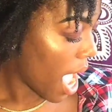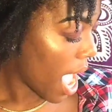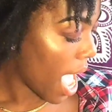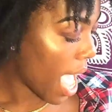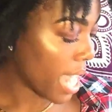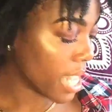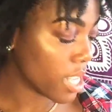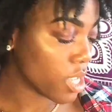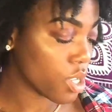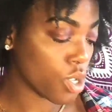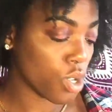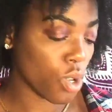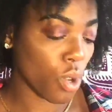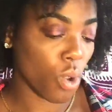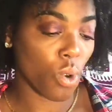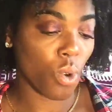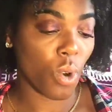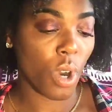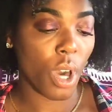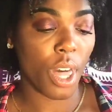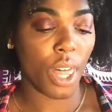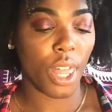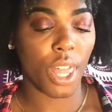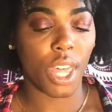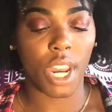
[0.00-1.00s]
And so
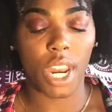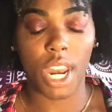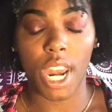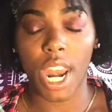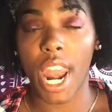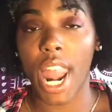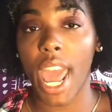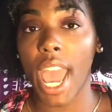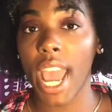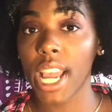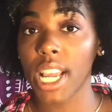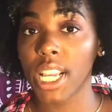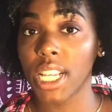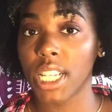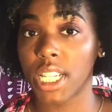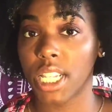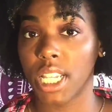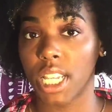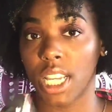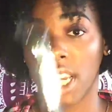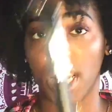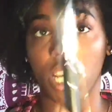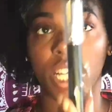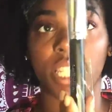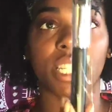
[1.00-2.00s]
the next
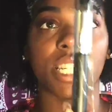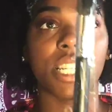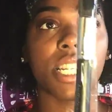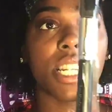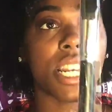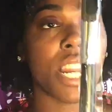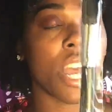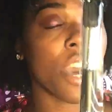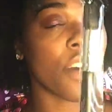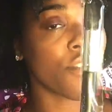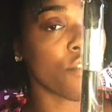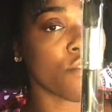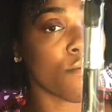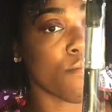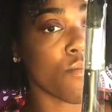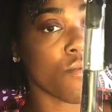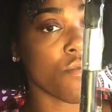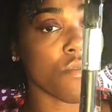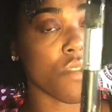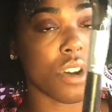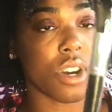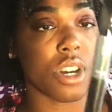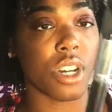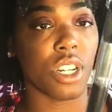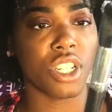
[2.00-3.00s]
thing is another
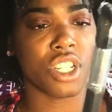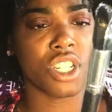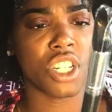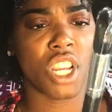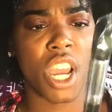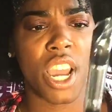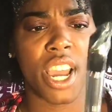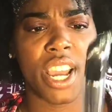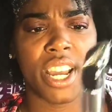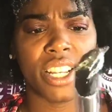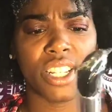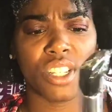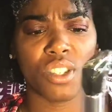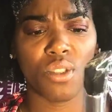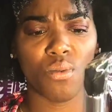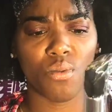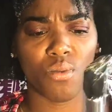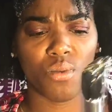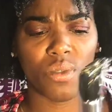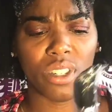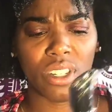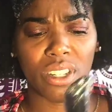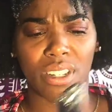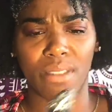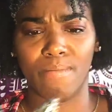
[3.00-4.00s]
brush. It's a
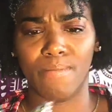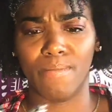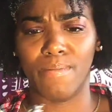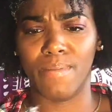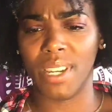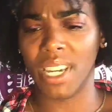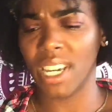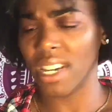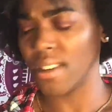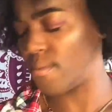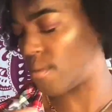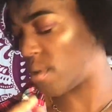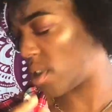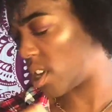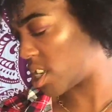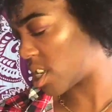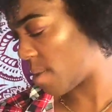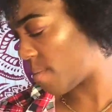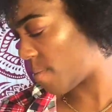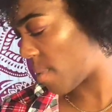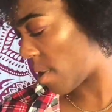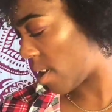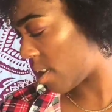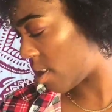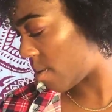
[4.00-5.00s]
really big brush.
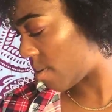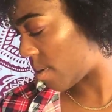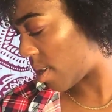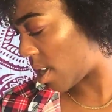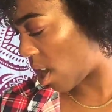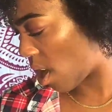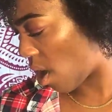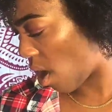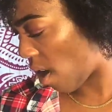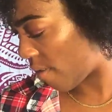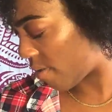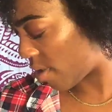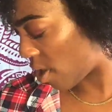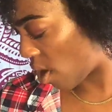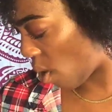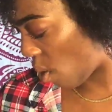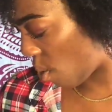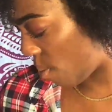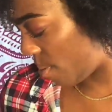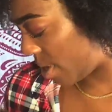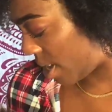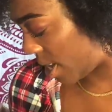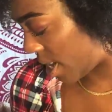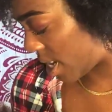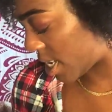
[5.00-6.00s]
I'm probably going to have to
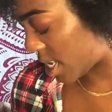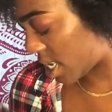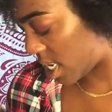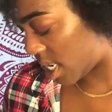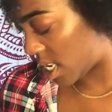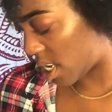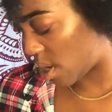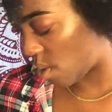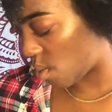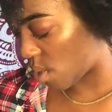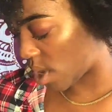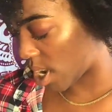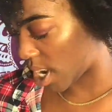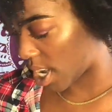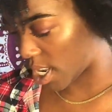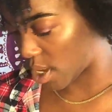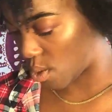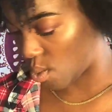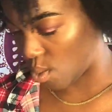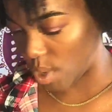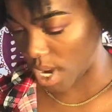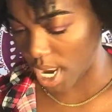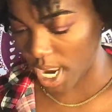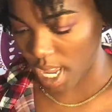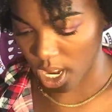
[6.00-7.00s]
open it to see what it
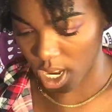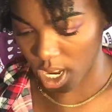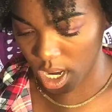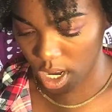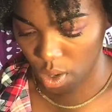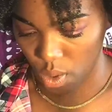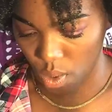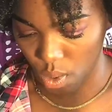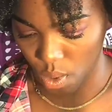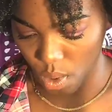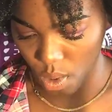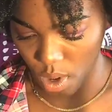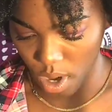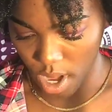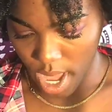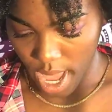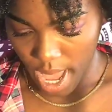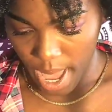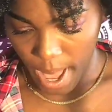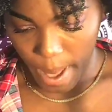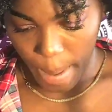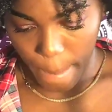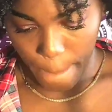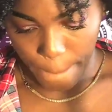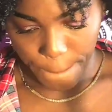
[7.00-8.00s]
really do.
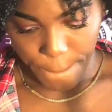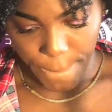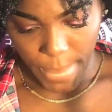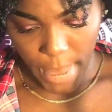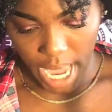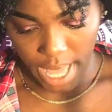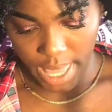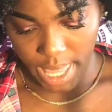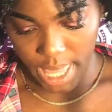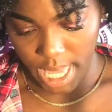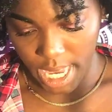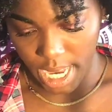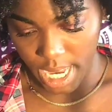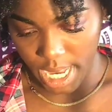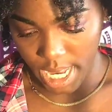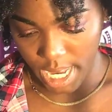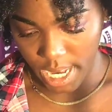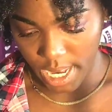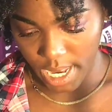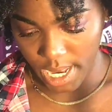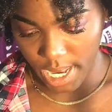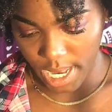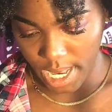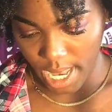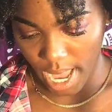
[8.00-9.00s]
And this
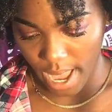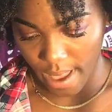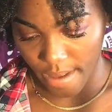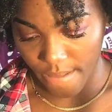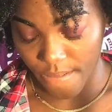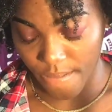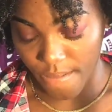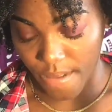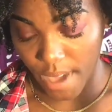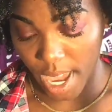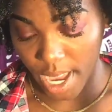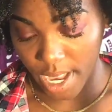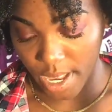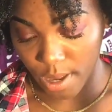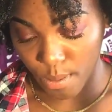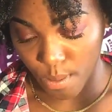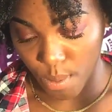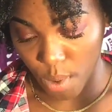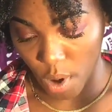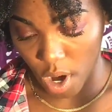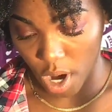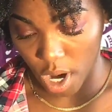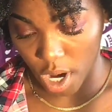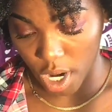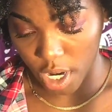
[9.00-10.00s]
is a face
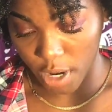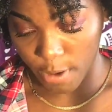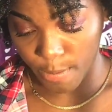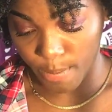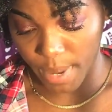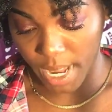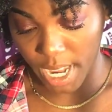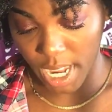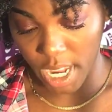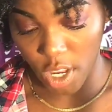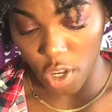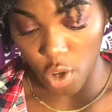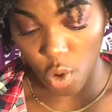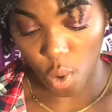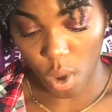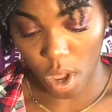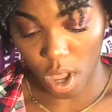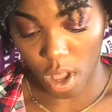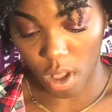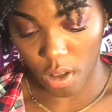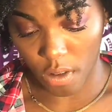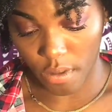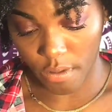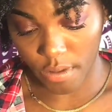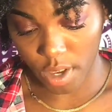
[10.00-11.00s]
brush,
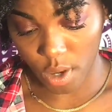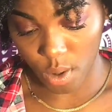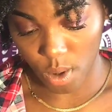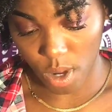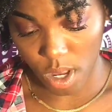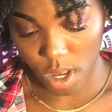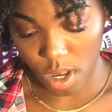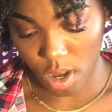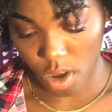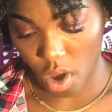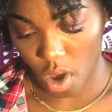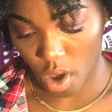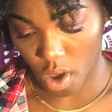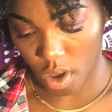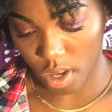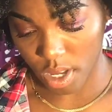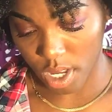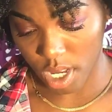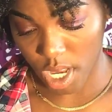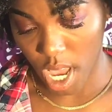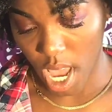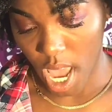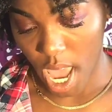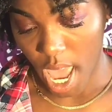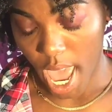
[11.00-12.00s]
P12 is what it's called.
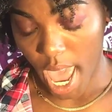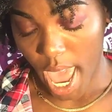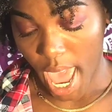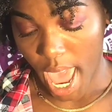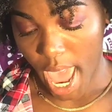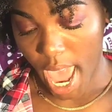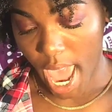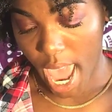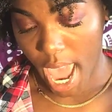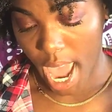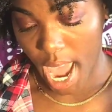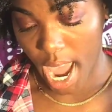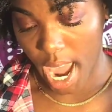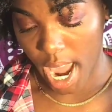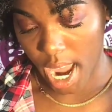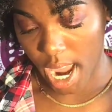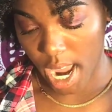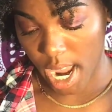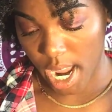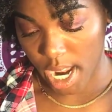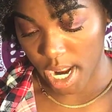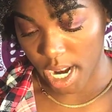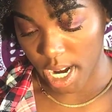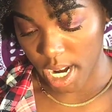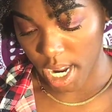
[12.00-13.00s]

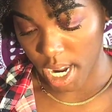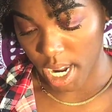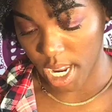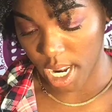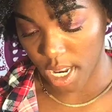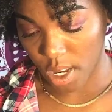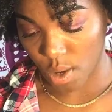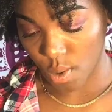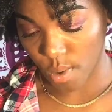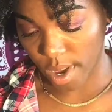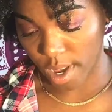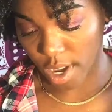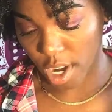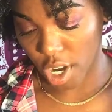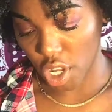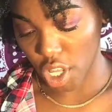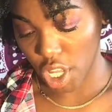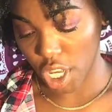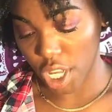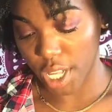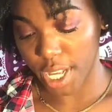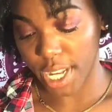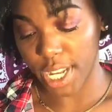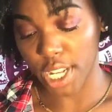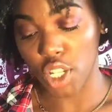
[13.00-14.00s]
And it is
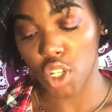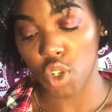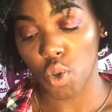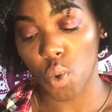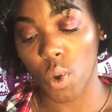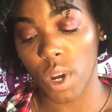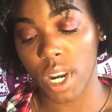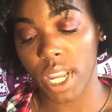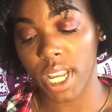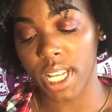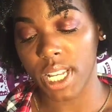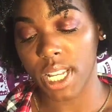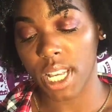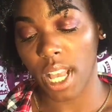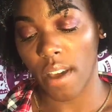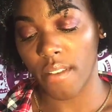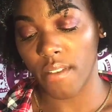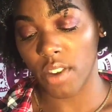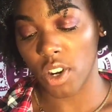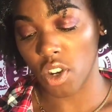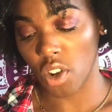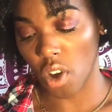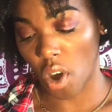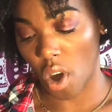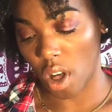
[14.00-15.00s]
regularly
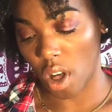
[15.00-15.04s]
$27.